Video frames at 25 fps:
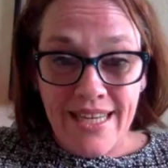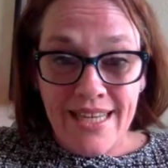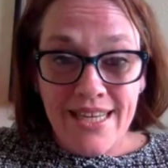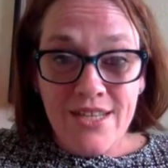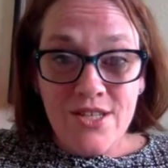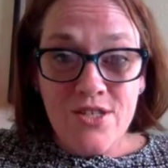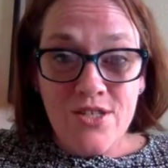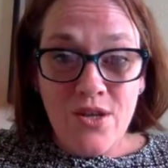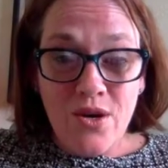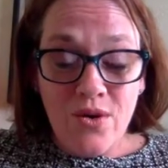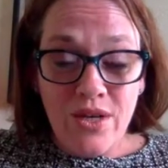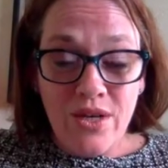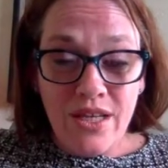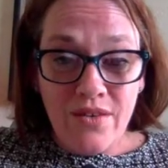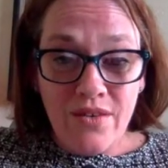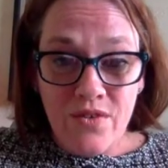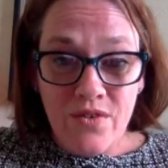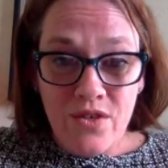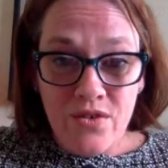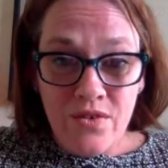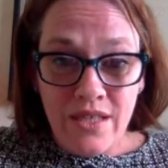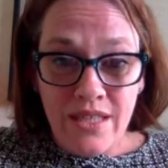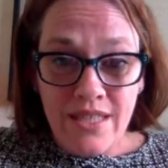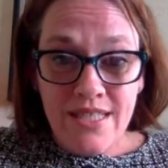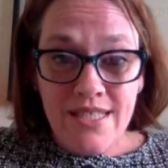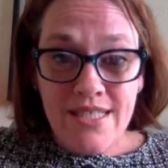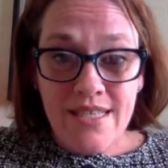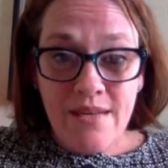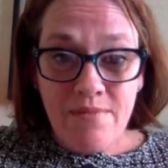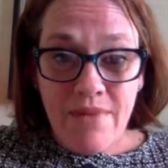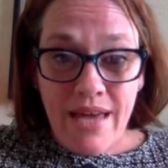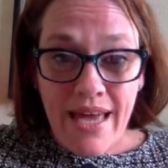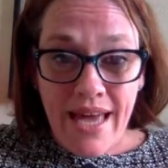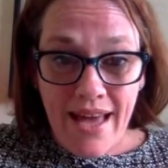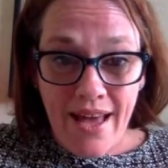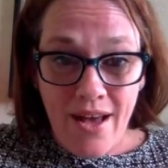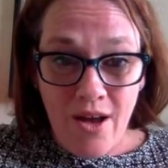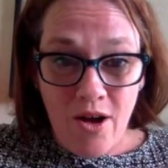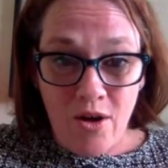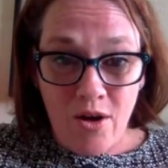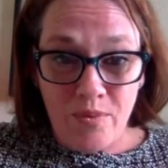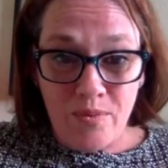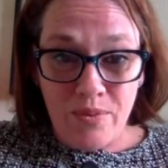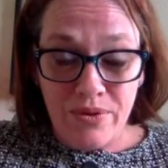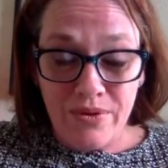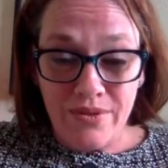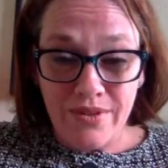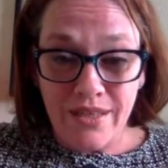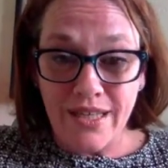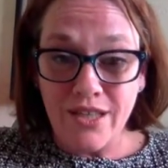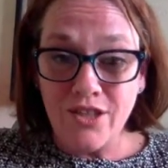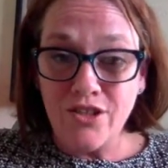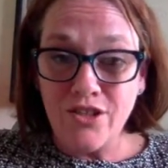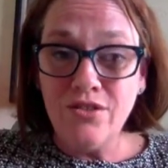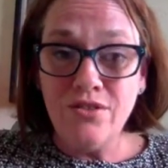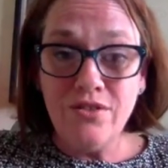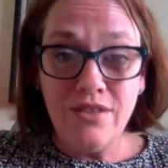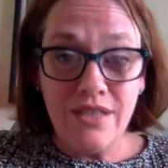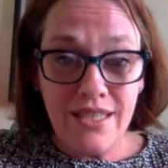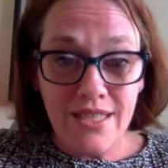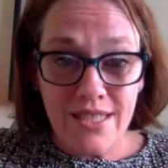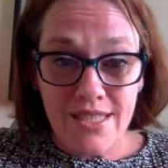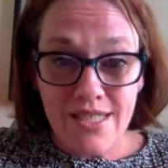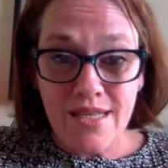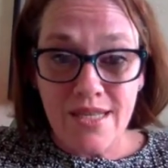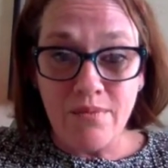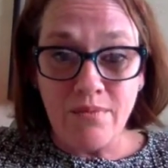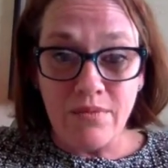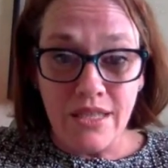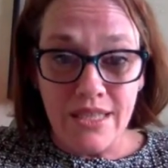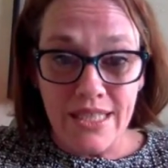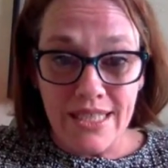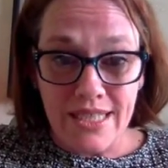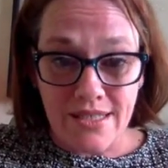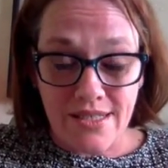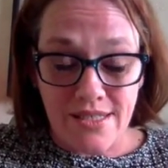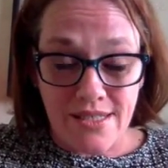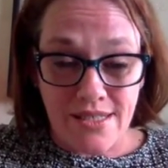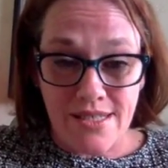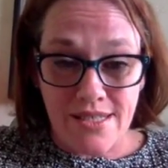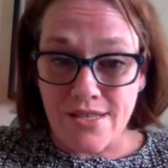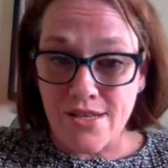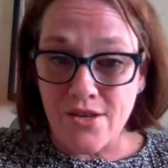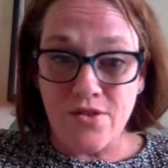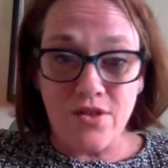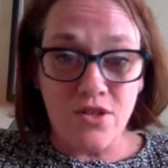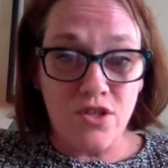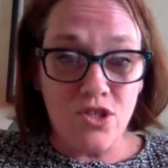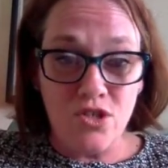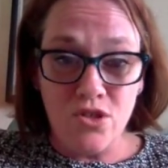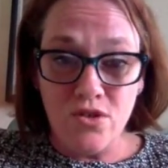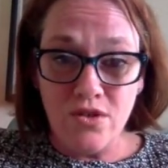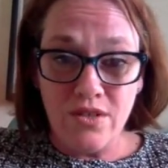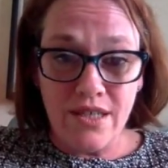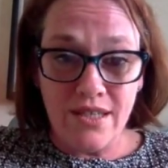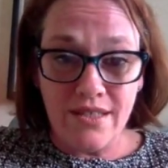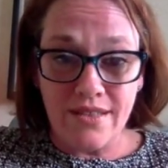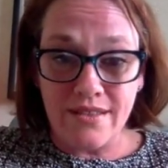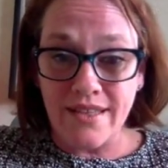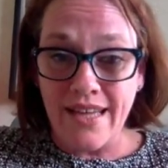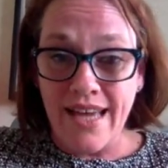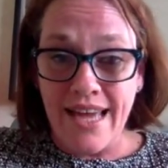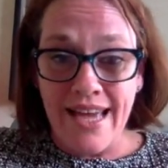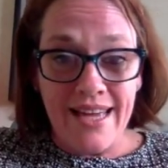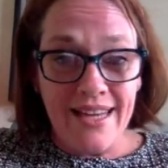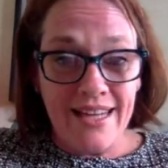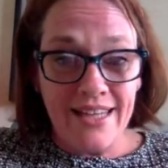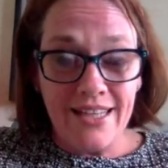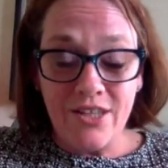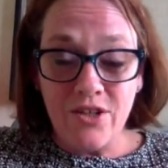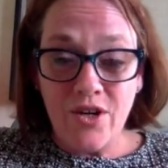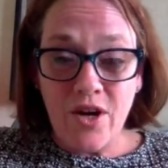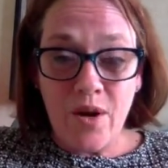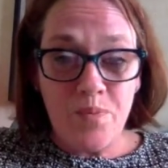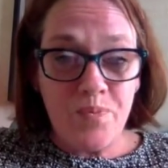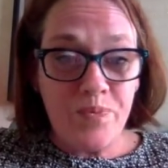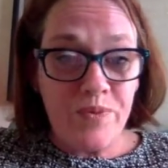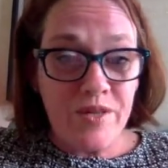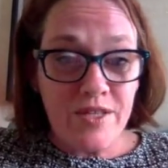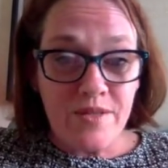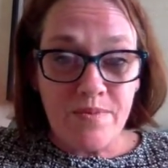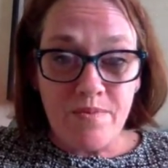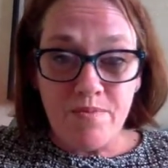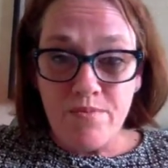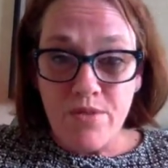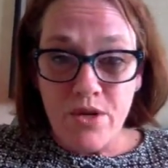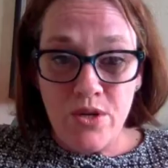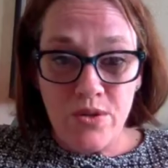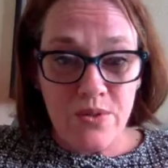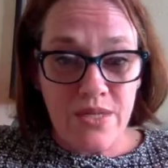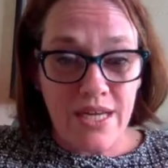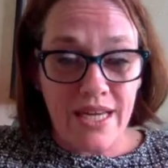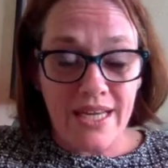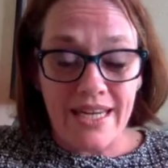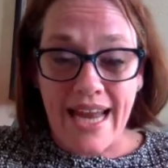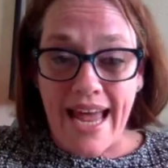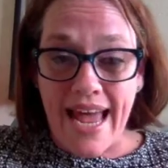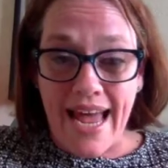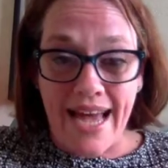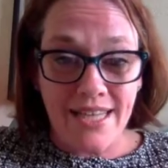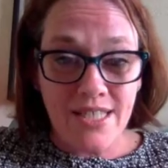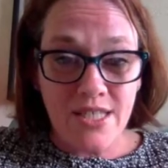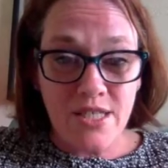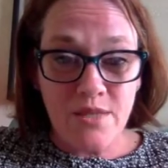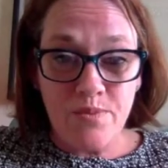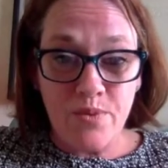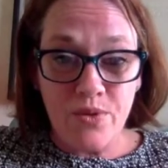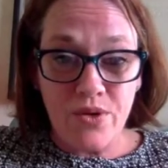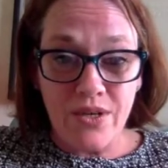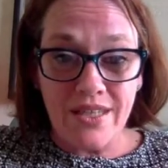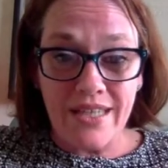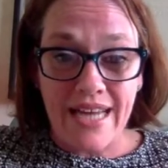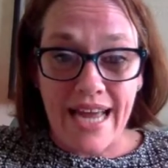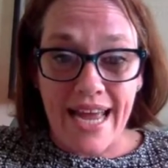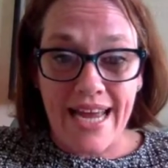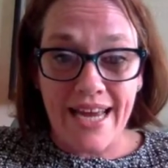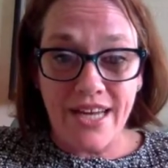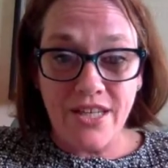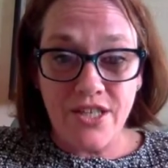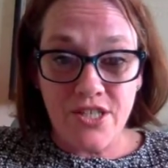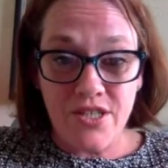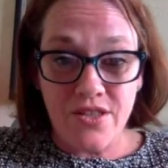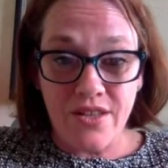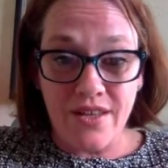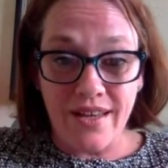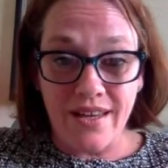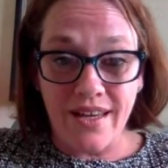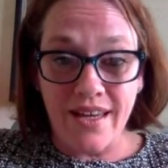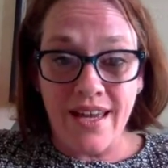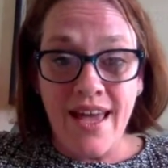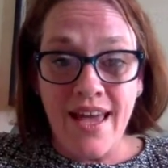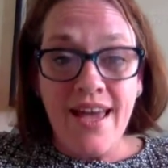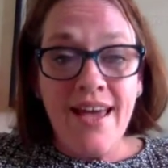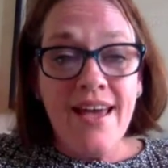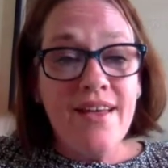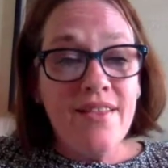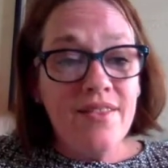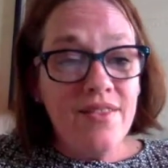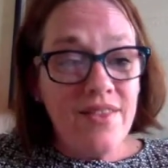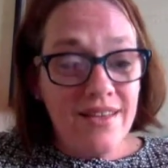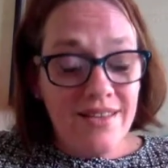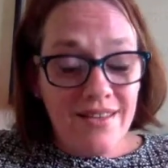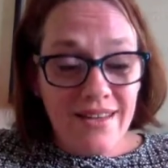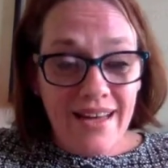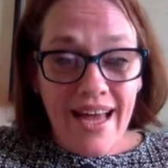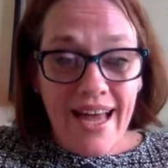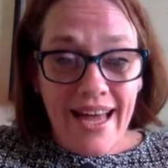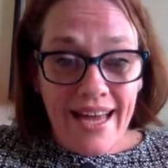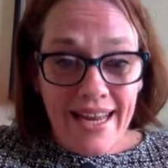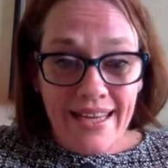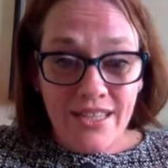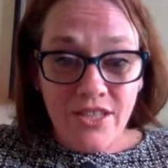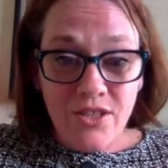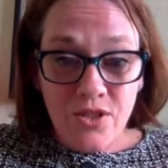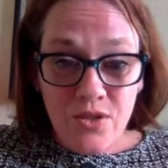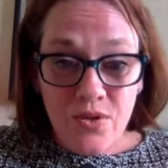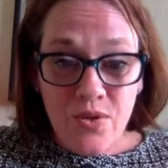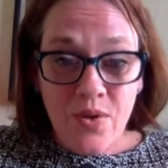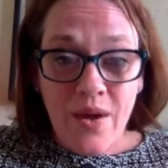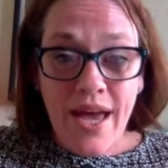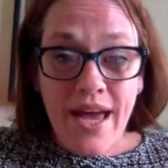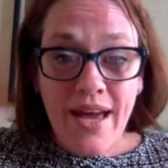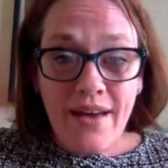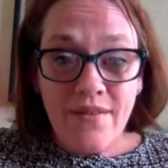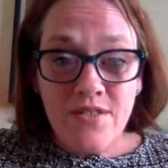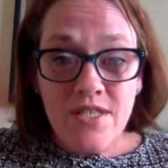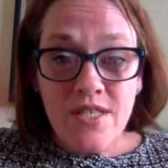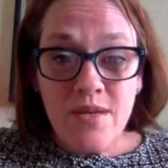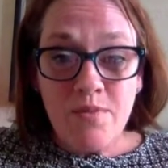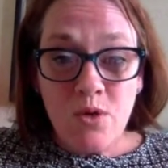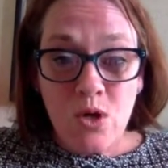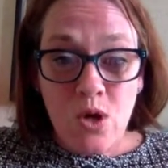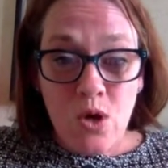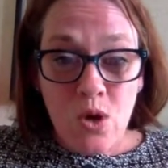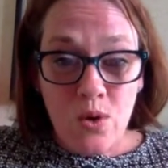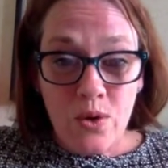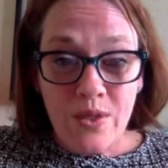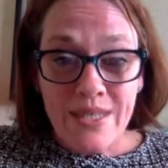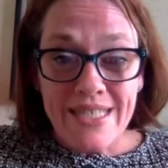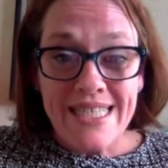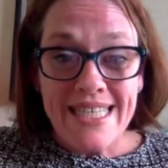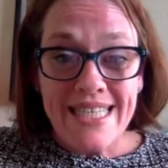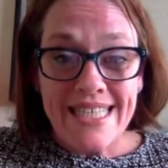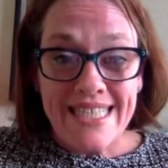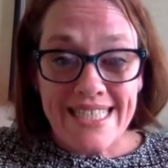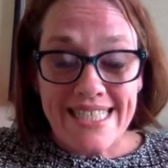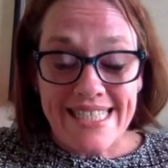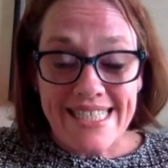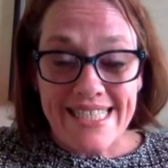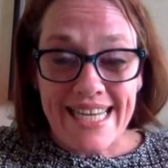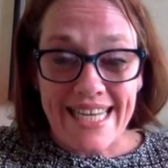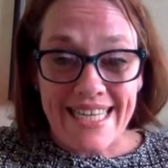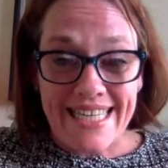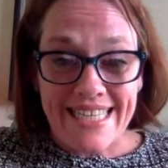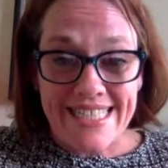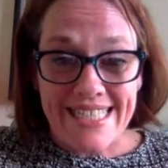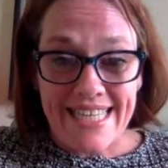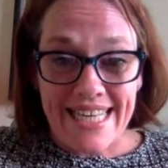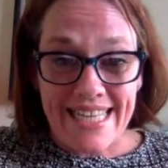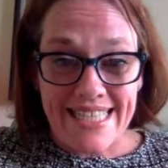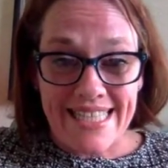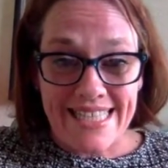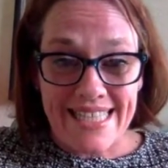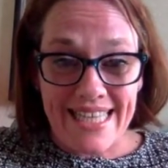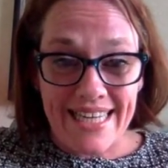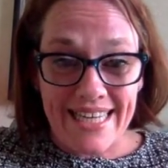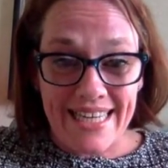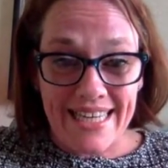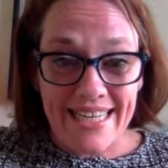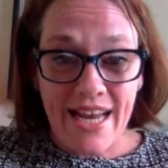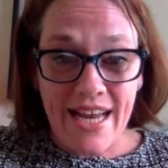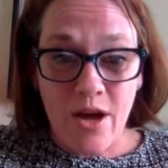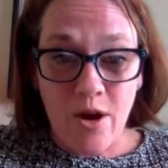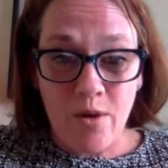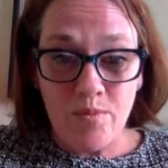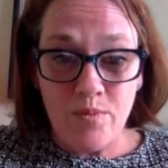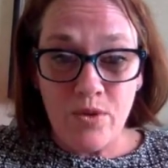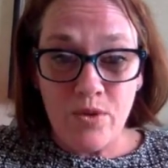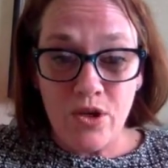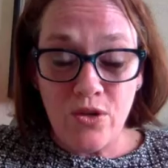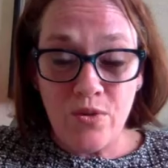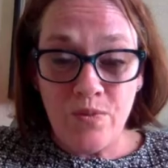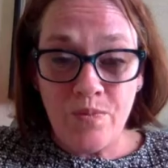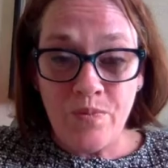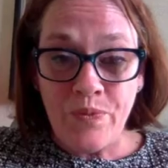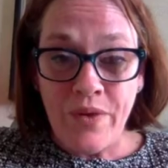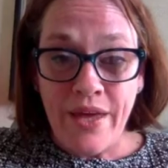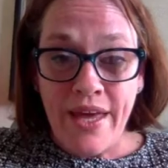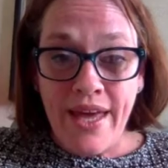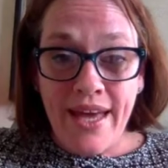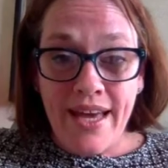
So if you need some help and you need some lists so that you can clear up this mute and aspirate H thing, then I do have some Quizlet study sets that can help you.